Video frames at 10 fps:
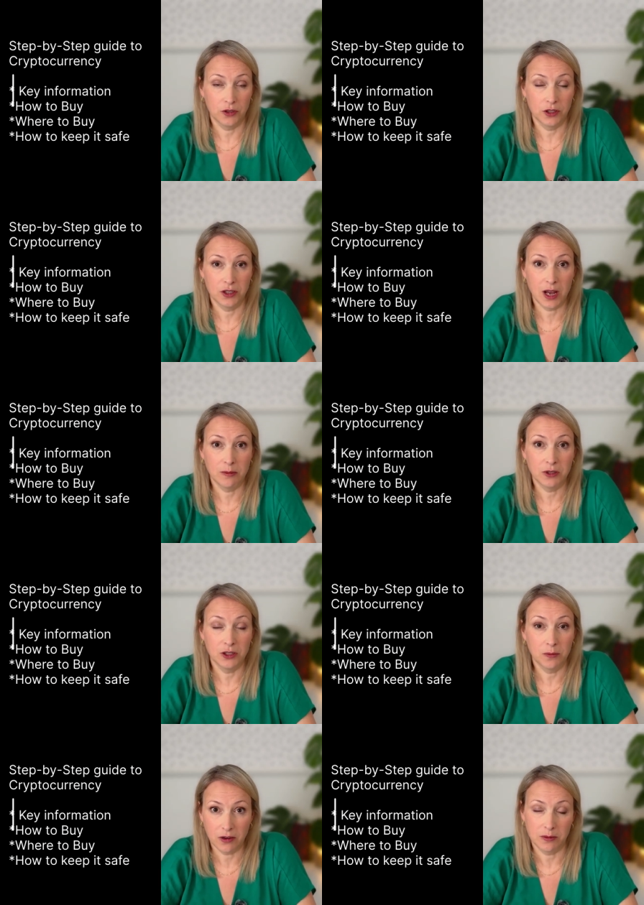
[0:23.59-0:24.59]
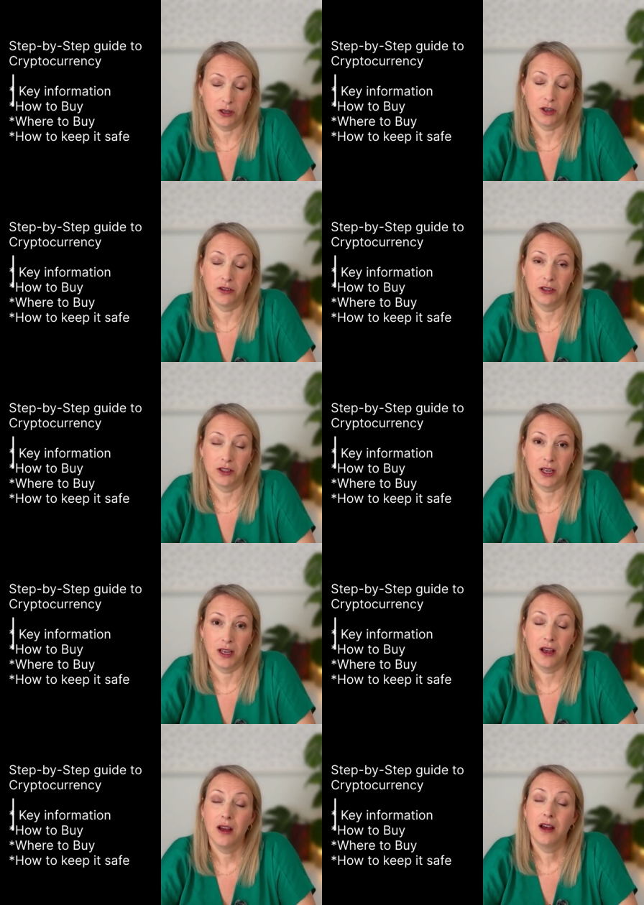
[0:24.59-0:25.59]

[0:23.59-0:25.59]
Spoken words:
first steps into cryptocurrency.